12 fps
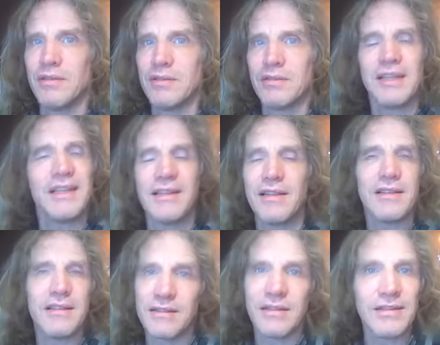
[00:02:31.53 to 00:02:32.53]
See, it
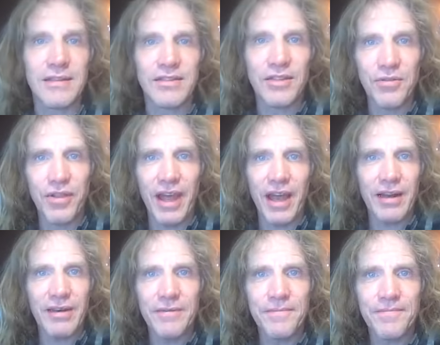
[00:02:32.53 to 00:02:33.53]
just doesn't do that.
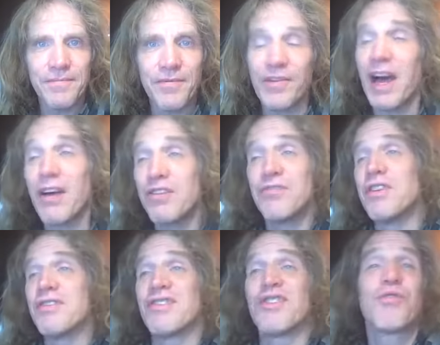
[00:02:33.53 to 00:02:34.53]
Value
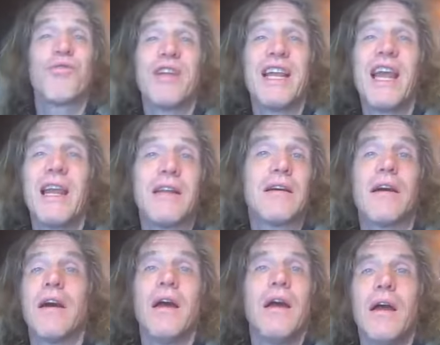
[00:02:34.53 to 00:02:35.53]
doesn't create a,
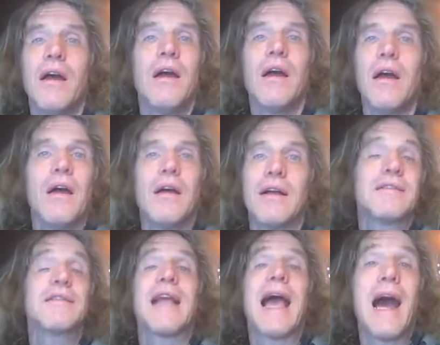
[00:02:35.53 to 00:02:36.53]
a
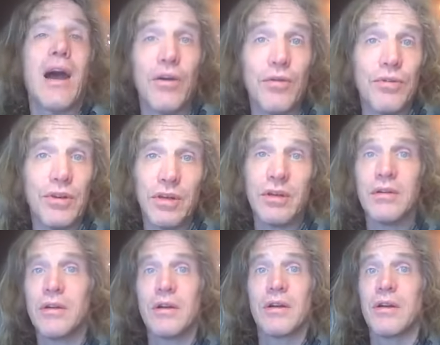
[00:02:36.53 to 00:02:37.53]
sound
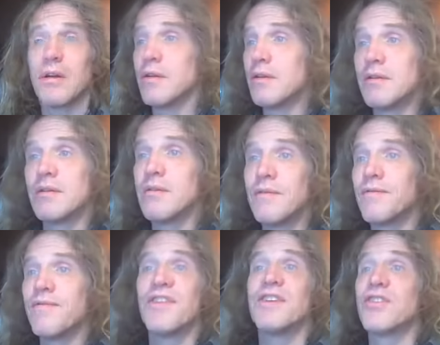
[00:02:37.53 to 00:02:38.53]
or a
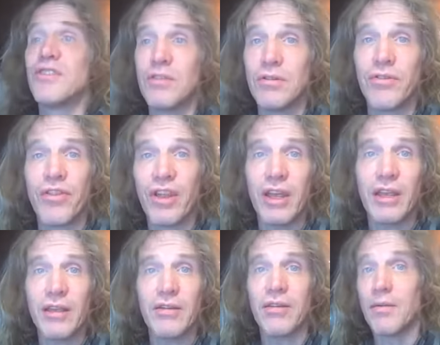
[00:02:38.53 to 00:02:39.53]
visional
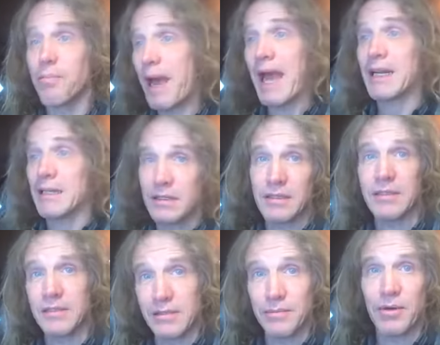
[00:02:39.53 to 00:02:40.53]
thing or
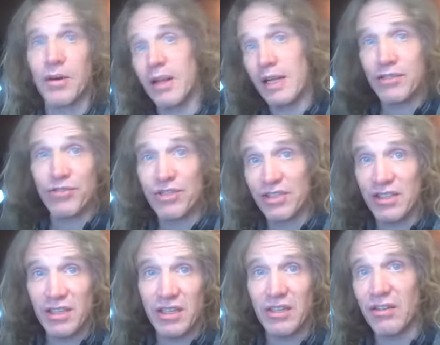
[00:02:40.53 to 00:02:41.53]
magnetism or
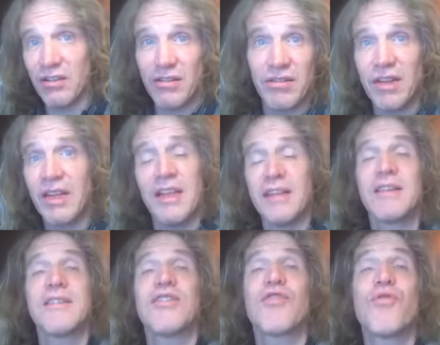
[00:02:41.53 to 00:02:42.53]
electricity or
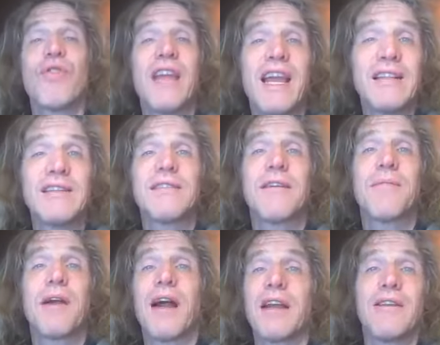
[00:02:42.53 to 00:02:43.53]
doesn't create some
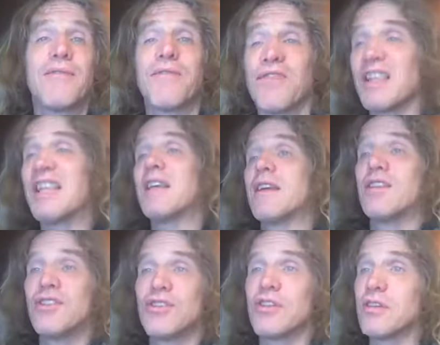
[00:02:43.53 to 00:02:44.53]
kind of
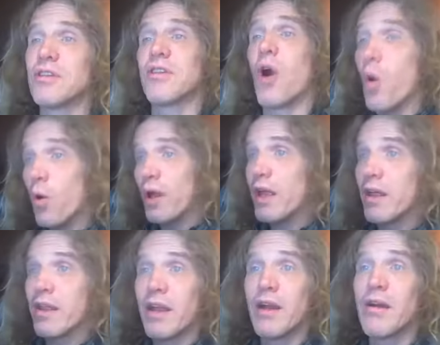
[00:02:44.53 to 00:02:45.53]
leakage that you can say, oh yeah,
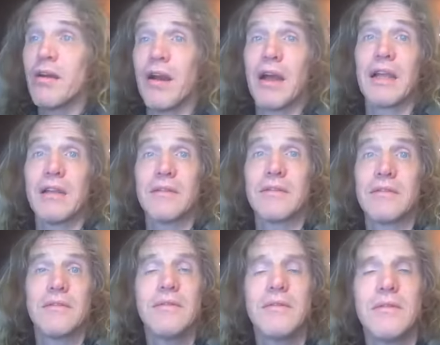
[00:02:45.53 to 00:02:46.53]
there, I can see.